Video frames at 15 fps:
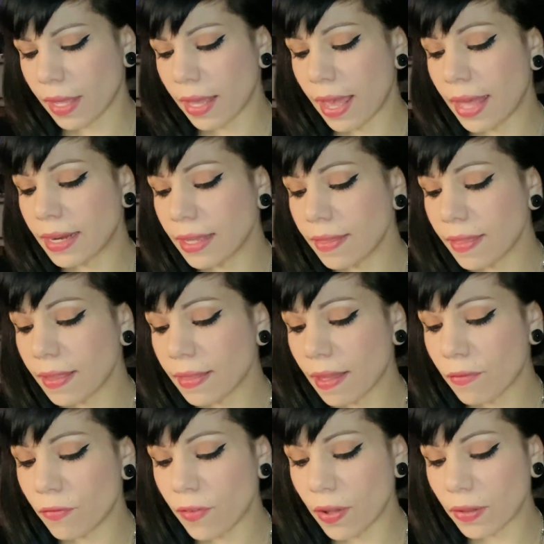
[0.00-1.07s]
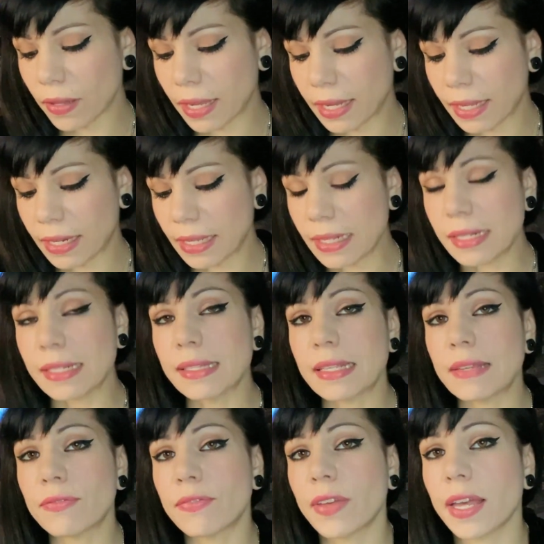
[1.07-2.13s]
Anything that felt like an
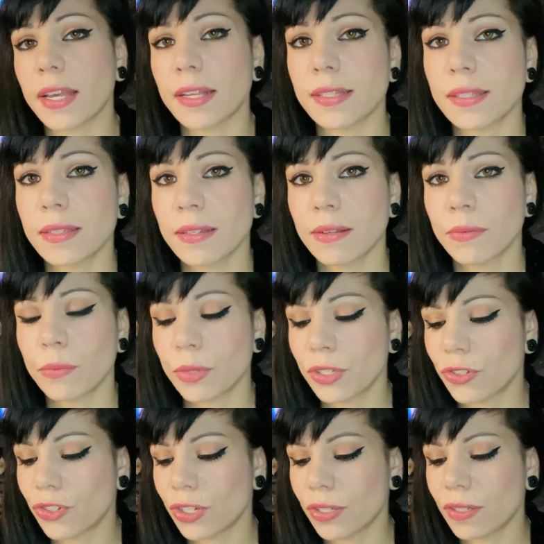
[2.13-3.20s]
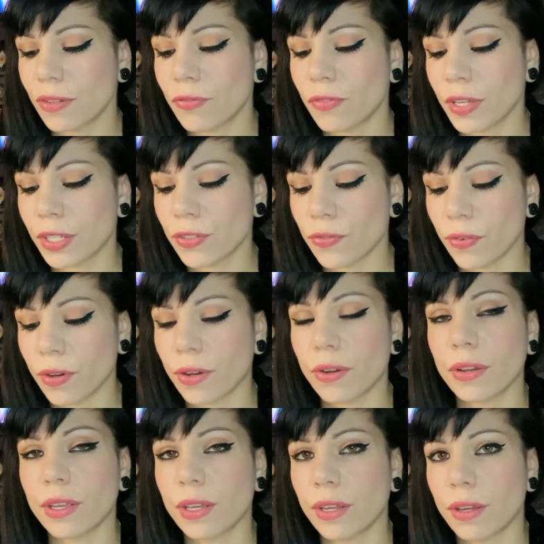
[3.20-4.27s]
easy fix was just a fix for your
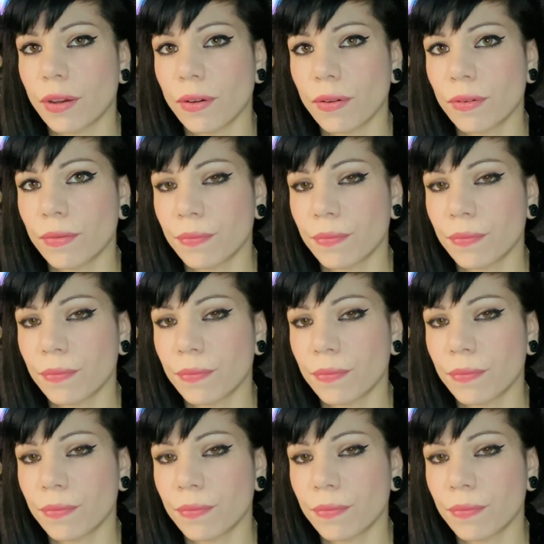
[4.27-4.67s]
ego.